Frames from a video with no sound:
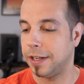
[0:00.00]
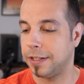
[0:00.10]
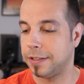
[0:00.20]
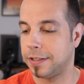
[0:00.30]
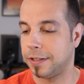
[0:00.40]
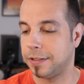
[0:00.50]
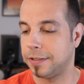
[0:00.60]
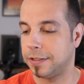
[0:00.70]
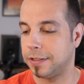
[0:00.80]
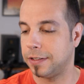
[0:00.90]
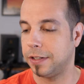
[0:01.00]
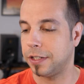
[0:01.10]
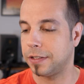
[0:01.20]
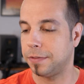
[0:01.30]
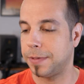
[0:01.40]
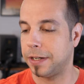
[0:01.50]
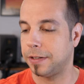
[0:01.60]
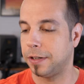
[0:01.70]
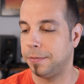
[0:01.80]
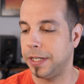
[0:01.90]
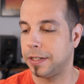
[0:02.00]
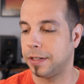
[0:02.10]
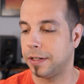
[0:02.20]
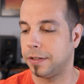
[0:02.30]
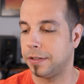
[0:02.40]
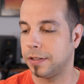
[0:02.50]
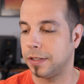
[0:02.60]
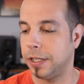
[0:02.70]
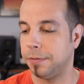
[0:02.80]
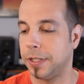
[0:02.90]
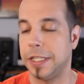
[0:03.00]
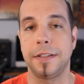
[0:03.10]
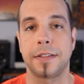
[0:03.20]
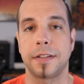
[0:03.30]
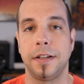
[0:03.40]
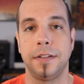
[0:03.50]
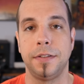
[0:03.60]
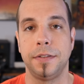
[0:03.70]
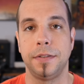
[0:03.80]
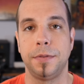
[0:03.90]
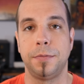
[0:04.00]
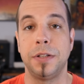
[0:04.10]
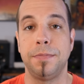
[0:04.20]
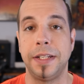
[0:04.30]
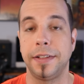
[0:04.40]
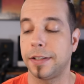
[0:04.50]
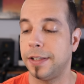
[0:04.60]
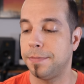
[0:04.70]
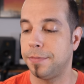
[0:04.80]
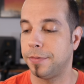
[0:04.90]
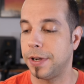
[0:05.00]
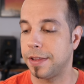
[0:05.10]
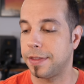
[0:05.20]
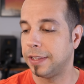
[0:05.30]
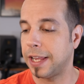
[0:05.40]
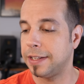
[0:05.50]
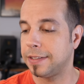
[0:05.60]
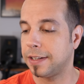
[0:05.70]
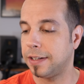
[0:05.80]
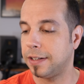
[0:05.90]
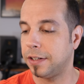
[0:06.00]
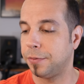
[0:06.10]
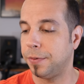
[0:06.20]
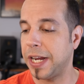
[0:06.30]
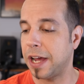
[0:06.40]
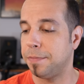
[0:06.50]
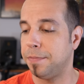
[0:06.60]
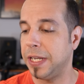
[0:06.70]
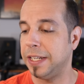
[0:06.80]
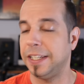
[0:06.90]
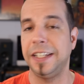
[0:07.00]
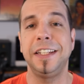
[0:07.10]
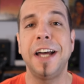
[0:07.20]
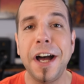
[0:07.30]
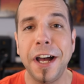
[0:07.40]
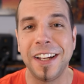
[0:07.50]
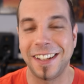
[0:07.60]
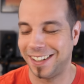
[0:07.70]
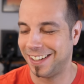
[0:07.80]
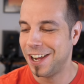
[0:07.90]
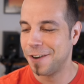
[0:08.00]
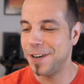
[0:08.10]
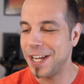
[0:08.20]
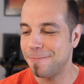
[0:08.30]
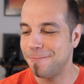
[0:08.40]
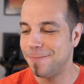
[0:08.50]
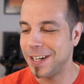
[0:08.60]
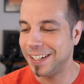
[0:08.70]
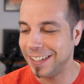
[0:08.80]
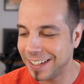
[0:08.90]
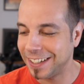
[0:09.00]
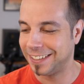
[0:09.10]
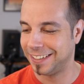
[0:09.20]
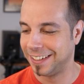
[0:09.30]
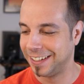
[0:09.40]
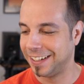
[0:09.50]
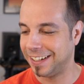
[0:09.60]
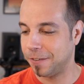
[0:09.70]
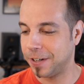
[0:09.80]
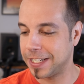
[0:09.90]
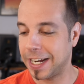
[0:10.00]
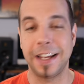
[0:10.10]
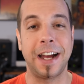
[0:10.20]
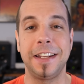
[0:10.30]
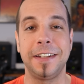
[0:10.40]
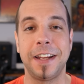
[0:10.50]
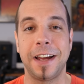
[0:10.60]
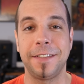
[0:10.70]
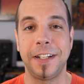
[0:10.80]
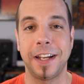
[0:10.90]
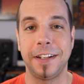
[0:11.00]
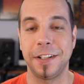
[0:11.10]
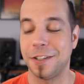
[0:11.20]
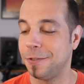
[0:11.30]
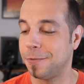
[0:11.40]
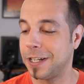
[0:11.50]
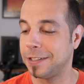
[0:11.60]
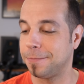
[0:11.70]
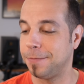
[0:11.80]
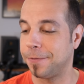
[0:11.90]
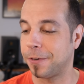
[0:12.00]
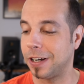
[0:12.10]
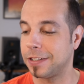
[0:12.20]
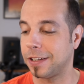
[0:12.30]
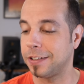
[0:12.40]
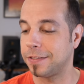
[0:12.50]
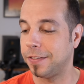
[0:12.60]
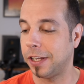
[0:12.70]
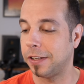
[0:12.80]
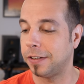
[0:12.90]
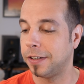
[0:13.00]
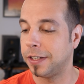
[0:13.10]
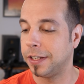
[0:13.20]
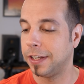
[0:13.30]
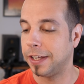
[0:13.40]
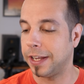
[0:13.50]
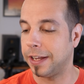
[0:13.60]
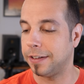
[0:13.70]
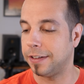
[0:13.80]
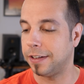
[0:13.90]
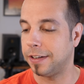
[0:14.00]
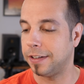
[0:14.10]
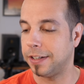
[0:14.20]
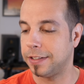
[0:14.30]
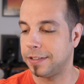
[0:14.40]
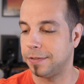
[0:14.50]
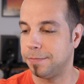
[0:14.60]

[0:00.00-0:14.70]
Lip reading: And so just about a week ago, he released a new 1 minute clip with Liza Riabinina, Riabinina, which I didn't have any idea who was before I saw this video. And it's a